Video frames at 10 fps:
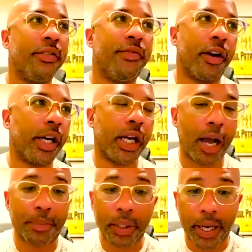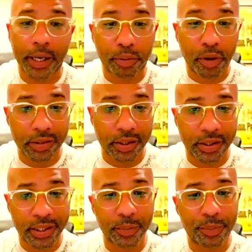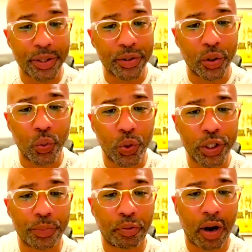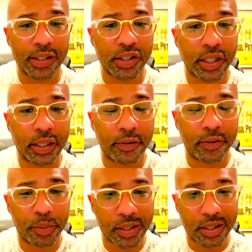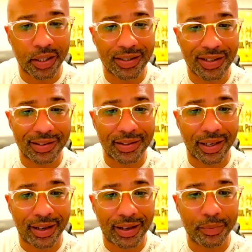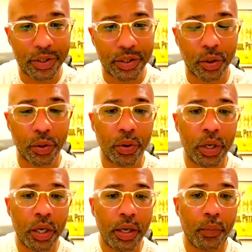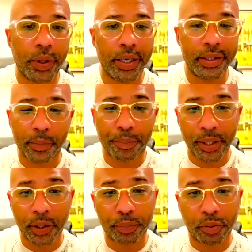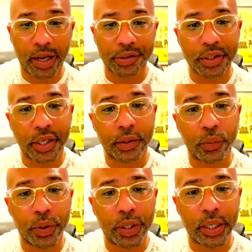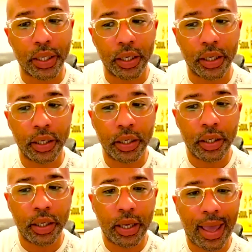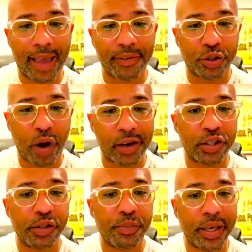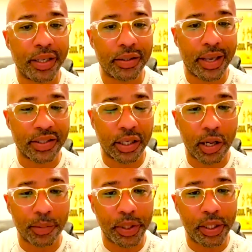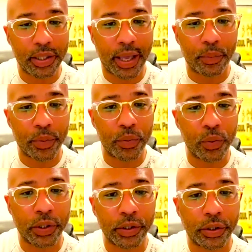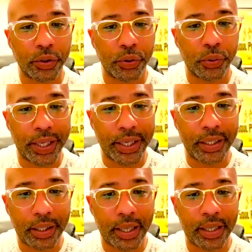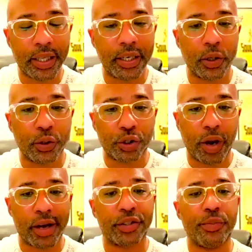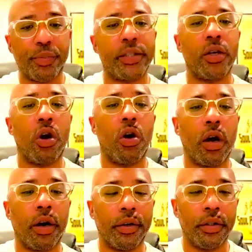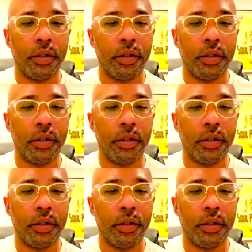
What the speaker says: a very complicated process. It depends on which project. Every project is not the same. So when it's a bigger project, we have strategy bets as a company that we want to hit. And then those strategy bets are